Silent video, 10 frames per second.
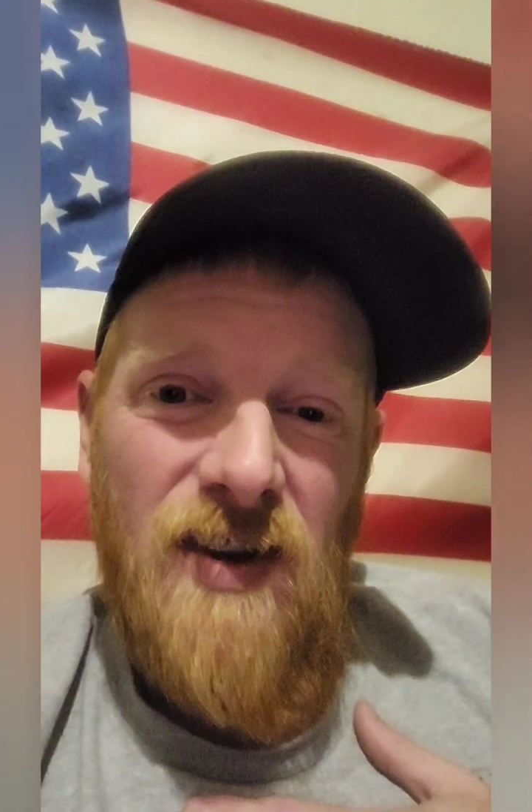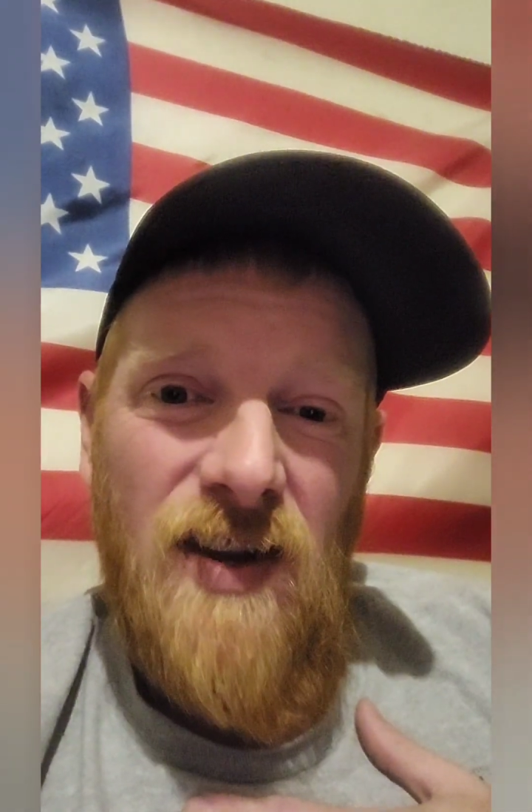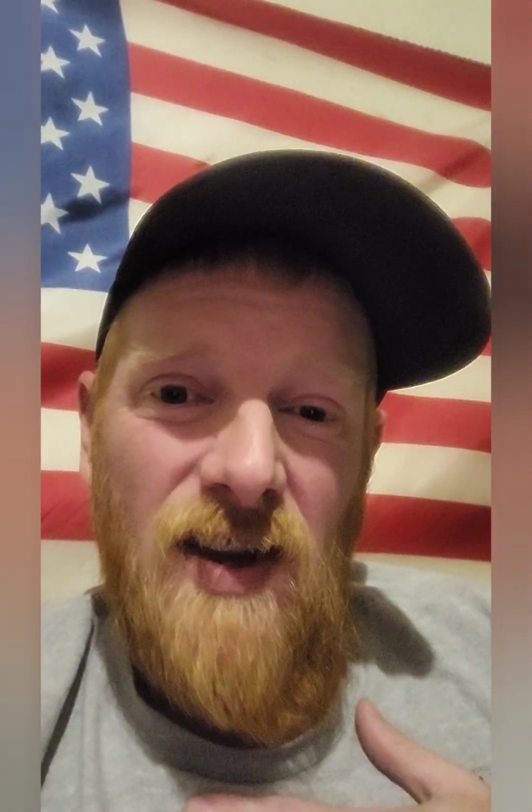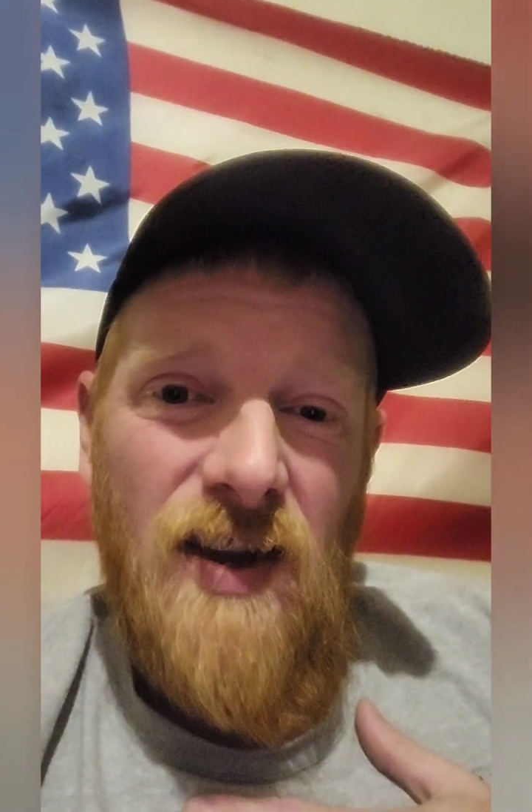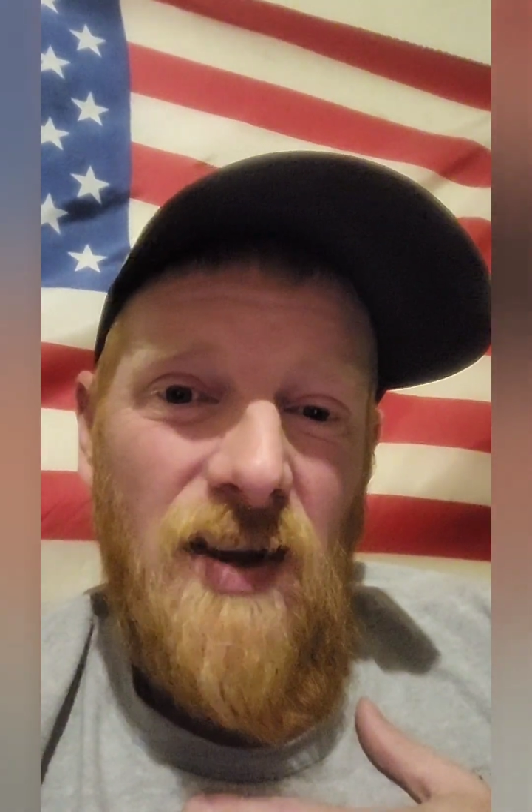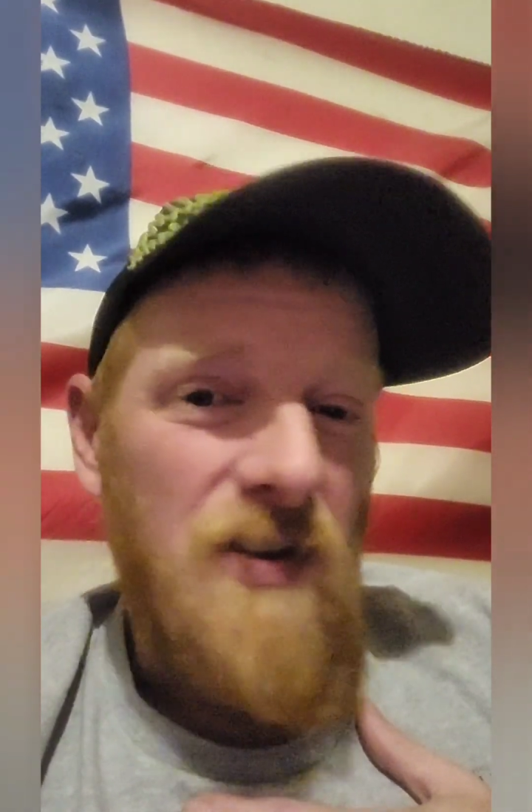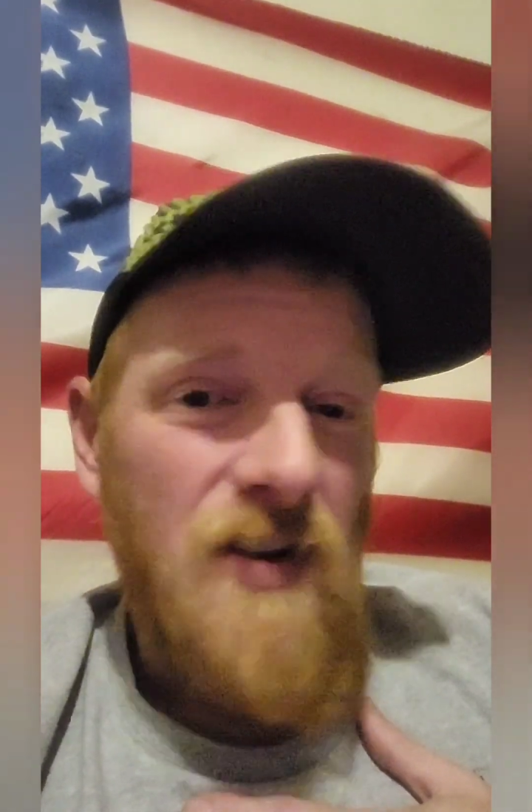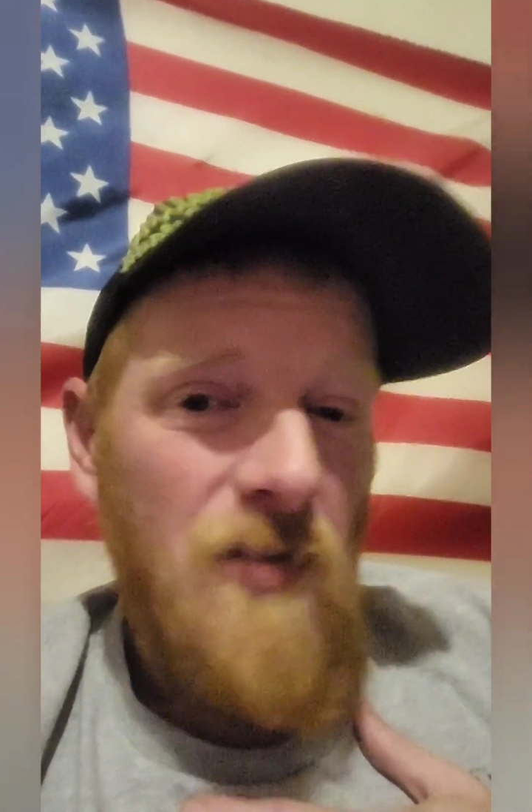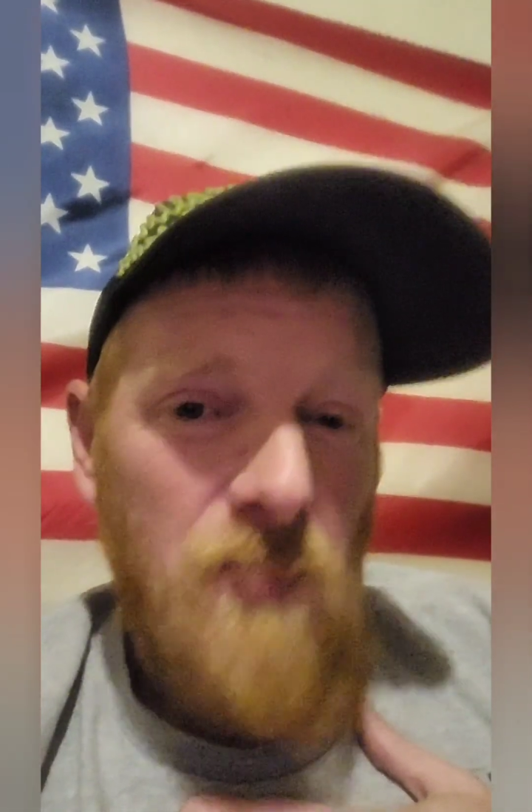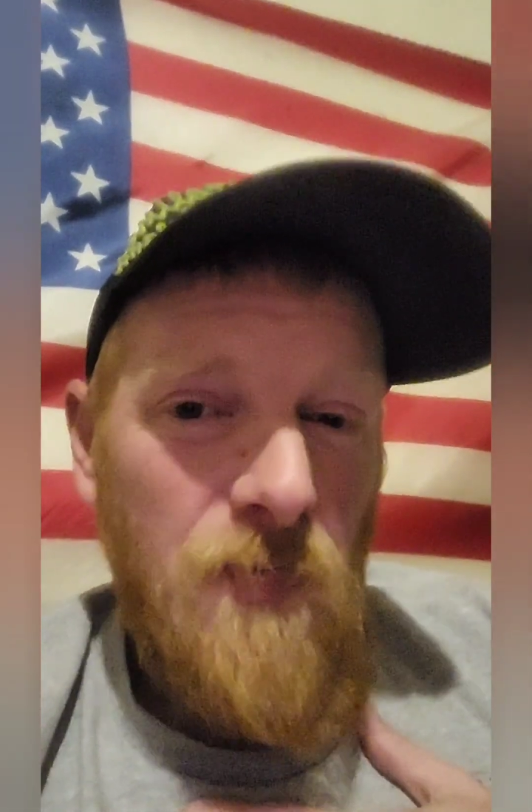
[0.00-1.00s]

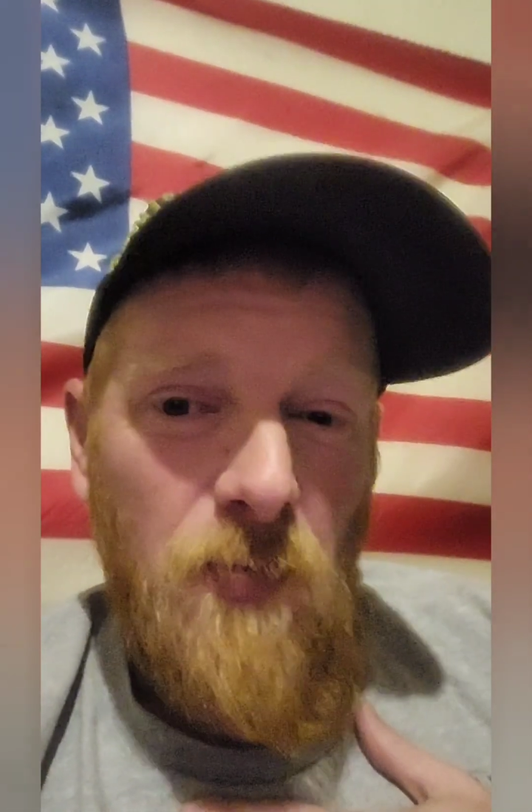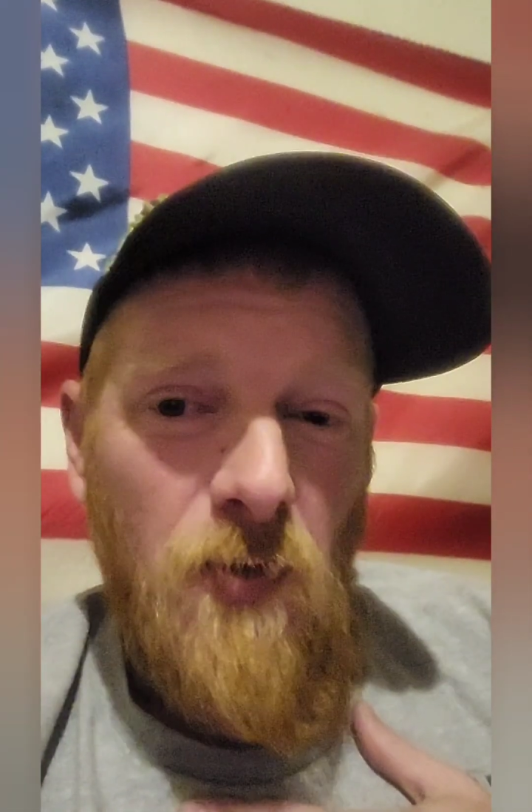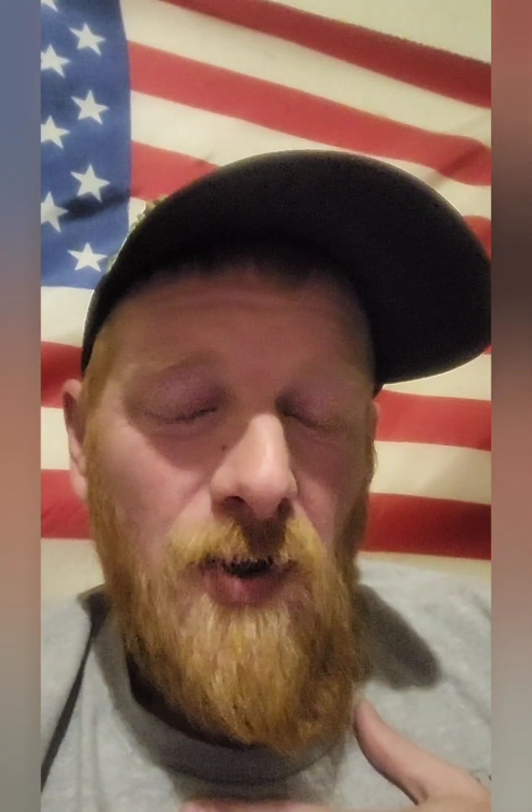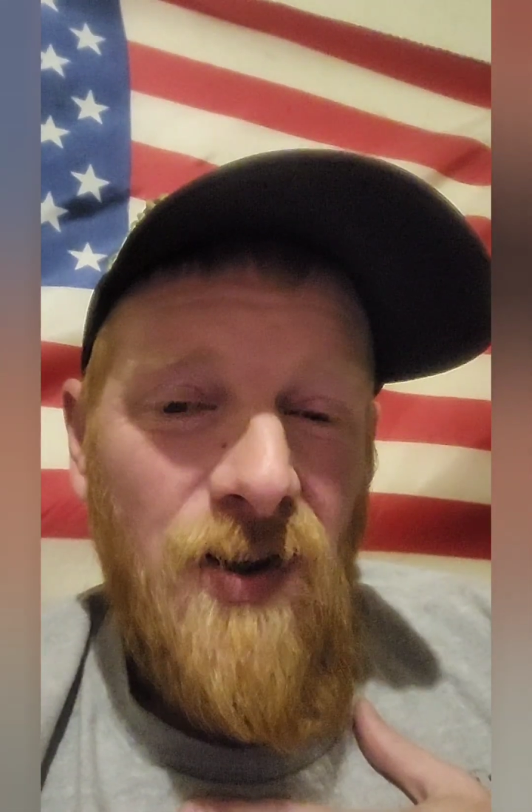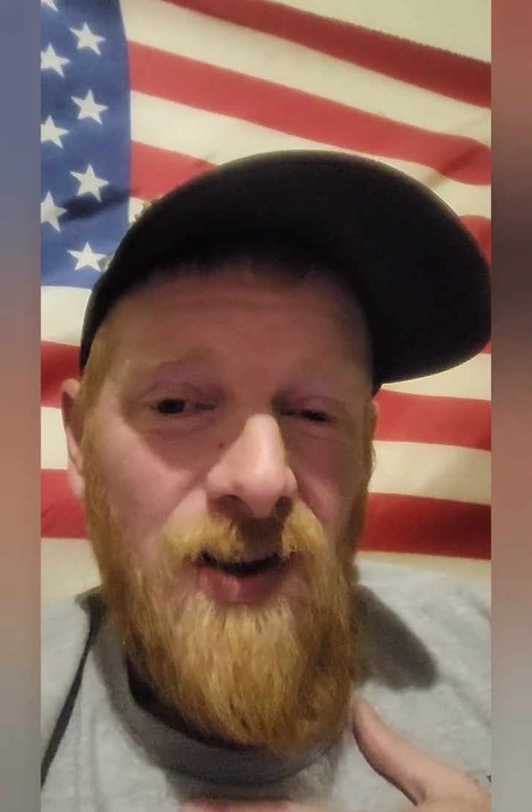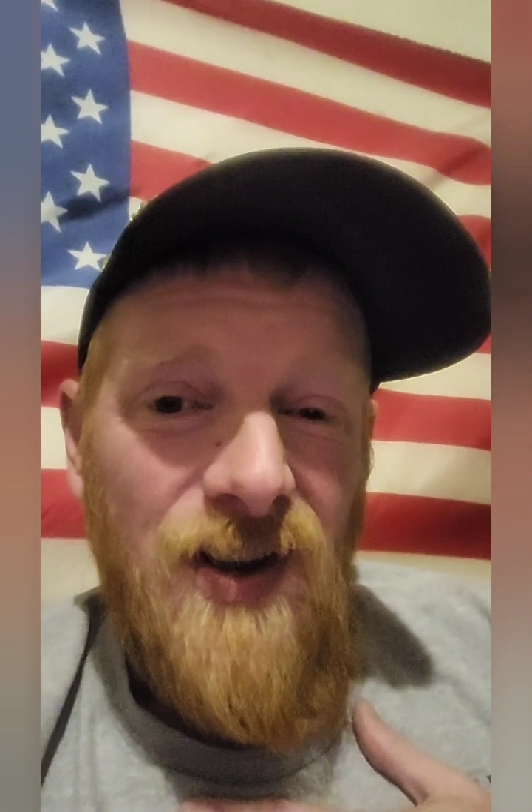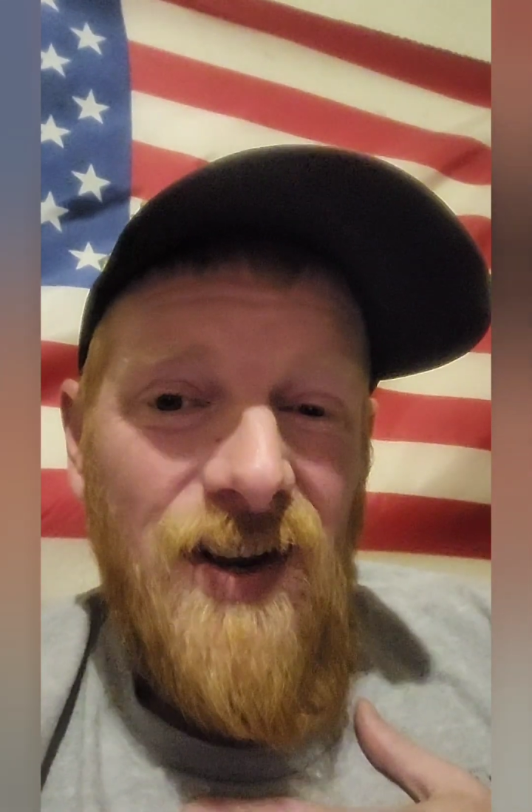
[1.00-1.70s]
not before,